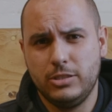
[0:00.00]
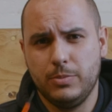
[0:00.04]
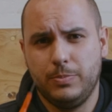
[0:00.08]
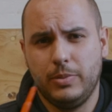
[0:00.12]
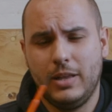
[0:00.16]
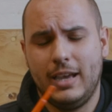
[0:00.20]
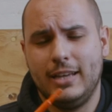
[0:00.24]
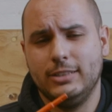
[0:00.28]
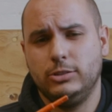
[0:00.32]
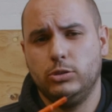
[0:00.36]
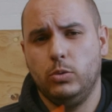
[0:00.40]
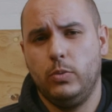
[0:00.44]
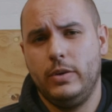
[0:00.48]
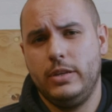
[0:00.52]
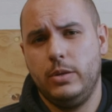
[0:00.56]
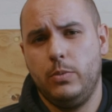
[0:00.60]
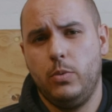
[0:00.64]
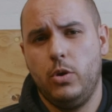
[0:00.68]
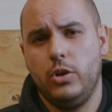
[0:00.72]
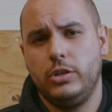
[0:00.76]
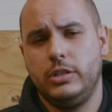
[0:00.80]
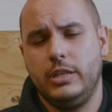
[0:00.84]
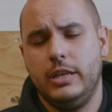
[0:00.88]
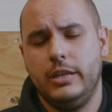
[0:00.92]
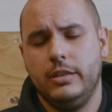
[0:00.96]
supply, so when you're
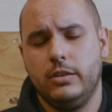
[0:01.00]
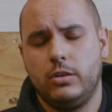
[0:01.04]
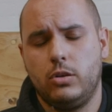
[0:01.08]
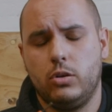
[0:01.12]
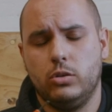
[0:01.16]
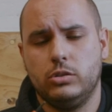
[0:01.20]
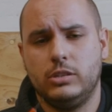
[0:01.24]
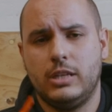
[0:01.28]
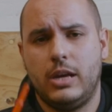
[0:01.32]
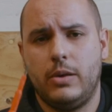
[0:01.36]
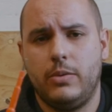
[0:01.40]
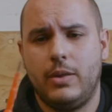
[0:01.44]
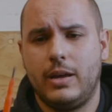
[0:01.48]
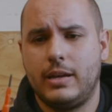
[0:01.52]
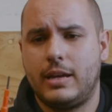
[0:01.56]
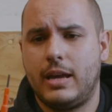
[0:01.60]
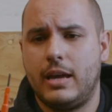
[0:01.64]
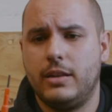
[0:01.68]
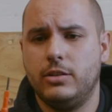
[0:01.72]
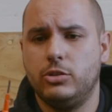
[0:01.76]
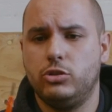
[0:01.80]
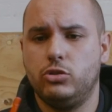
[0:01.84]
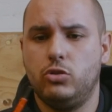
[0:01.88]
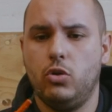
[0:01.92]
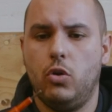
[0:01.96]
working in the cutout, that
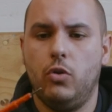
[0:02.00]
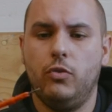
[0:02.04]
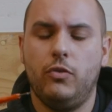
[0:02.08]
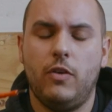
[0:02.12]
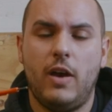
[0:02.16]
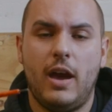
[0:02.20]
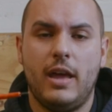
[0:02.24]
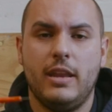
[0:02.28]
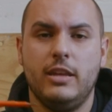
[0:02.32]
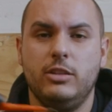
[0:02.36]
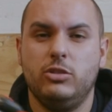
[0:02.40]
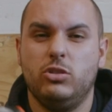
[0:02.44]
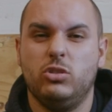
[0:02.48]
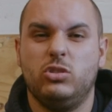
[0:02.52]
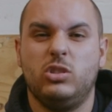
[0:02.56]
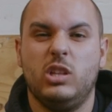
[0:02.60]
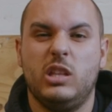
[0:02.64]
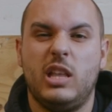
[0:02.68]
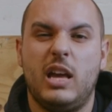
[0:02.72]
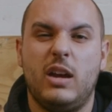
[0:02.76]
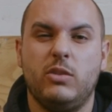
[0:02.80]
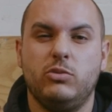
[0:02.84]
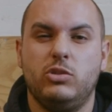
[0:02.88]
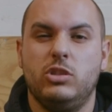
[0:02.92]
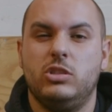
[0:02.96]
kind of stuff, and it just
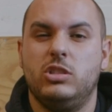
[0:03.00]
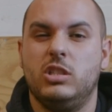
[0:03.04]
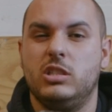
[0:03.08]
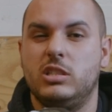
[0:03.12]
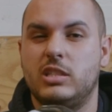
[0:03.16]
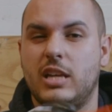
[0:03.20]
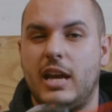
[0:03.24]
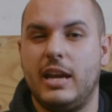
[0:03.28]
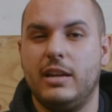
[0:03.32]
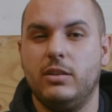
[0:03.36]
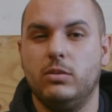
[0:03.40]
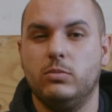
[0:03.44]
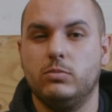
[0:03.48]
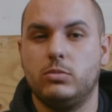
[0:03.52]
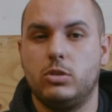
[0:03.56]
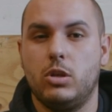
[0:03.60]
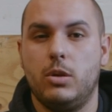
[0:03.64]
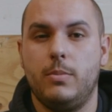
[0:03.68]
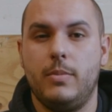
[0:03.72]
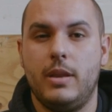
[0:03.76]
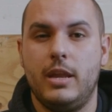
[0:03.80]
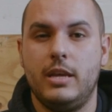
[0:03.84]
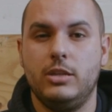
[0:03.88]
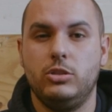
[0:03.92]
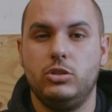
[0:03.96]
allows you to tighten up
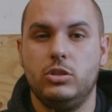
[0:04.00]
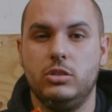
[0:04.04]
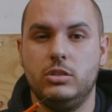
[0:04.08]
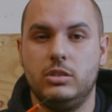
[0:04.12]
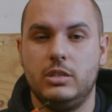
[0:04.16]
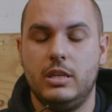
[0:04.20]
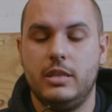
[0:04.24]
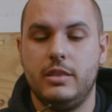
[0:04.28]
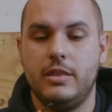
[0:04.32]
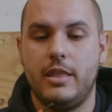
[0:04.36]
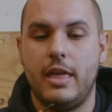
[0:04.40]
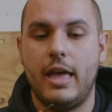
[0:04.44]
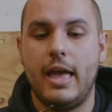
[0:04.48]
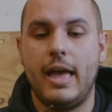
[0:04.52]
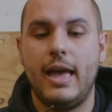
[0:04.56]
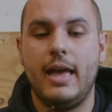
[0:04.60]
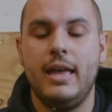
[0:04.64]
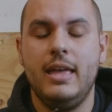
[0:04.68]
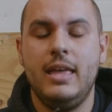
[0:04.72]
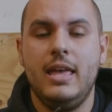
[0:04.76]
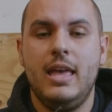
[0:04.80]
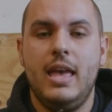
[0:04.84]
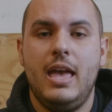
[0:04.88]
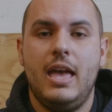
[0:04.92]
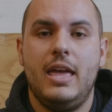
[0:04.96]
terminations in there
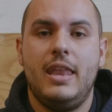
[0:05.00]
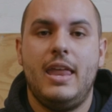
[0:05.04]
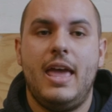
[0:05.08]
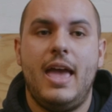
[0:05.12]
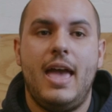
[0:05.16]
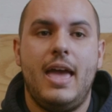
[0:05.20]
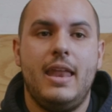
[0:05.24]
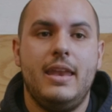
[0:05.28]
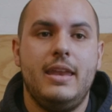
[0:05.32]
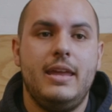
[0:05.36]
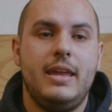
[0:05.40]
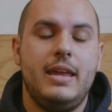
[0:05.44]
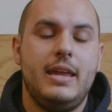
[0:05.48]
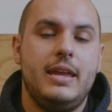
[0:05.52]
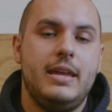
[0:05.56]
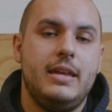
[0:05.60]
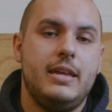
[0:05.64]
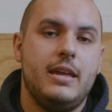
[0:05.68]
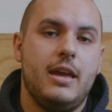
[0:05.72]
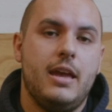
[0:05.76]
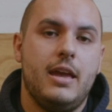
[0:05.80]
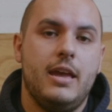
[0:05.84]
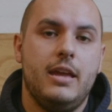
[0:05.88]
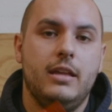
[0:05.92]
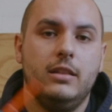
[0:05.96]
and
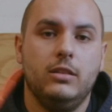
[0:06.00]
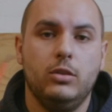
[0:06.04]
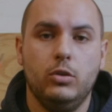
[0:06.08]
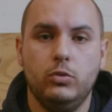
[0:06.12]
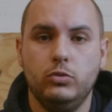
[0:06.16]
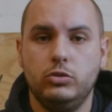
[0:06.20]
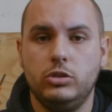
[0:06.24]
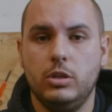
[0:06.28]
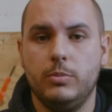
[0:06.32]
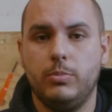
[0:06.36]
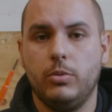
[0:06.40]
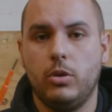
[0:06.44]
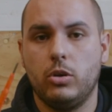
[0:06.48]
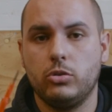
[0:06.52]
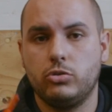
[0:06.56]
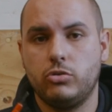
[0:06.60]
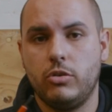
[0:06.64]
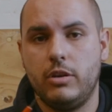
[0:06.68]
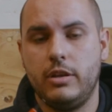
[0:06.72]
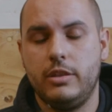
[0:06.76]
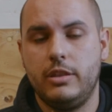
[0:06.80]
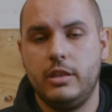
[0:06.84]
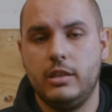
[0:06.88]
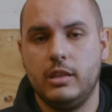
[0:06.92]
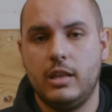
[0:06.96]
any lucid blocks or
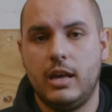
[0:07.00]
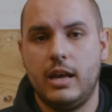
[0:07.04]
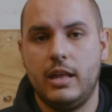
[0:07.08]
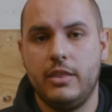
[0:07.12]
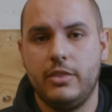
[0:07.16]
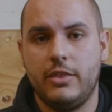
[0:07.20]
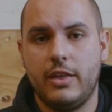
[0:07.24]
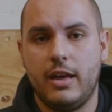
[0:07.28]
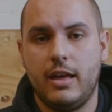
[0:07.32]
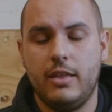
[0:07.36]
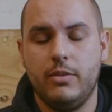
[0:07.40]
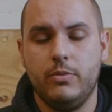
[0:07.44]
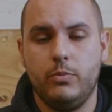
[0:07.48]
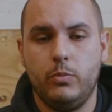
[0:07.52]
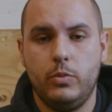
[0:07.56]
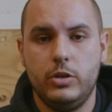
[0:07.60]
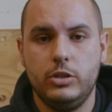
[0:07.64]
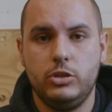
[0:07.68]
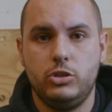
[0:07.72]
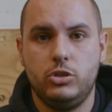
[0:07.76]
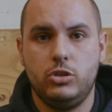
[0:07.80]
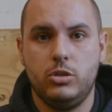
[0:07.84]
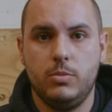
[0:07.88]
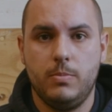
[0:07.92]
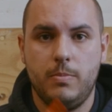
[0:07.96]
anything like that
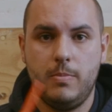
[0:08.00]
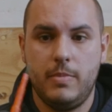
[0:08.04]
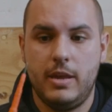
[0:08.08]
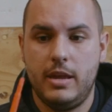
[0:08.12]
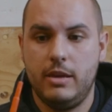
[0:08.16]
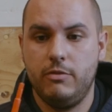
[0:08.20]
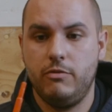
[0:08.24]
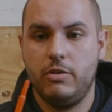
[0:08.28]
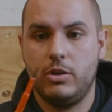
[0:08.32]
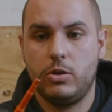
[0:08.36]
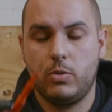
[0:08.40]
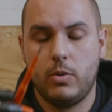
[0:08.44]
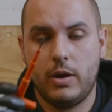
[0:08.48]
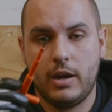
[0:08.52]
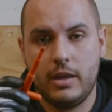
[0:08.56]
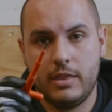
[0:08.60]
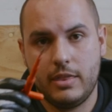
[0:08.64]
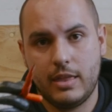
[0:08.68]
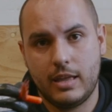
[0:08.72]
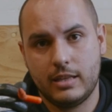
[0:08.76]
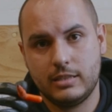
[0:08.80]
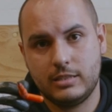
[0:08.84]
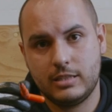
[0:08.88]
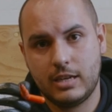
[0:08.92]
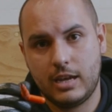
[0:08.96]
which may require
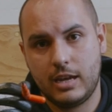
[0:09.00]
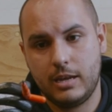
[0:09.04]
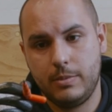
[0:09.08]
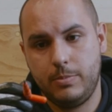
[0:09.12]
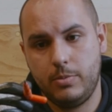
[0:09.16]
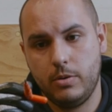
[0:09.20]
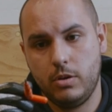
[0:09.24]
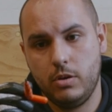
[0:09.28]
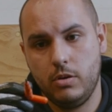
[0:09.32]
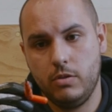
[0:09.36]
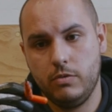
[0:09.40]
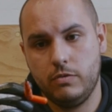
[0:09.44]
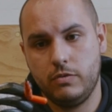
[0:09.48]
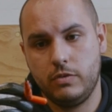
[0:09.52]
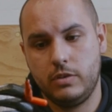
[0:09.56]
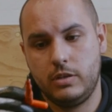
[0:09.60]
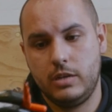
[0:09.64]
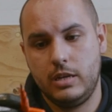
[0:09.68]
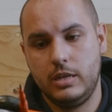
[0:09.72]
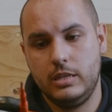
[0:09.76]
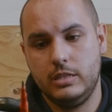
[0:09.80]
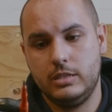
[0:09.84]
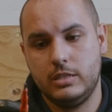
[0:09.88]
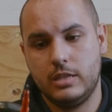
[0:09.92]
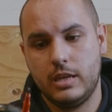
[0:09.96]
that type of
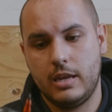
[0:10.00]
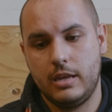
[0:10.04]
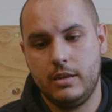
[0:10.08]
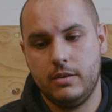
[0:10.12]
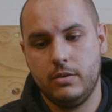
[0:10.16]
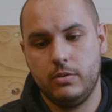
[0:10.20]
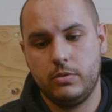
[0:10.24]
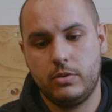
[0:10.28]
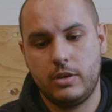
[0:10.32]
key setting.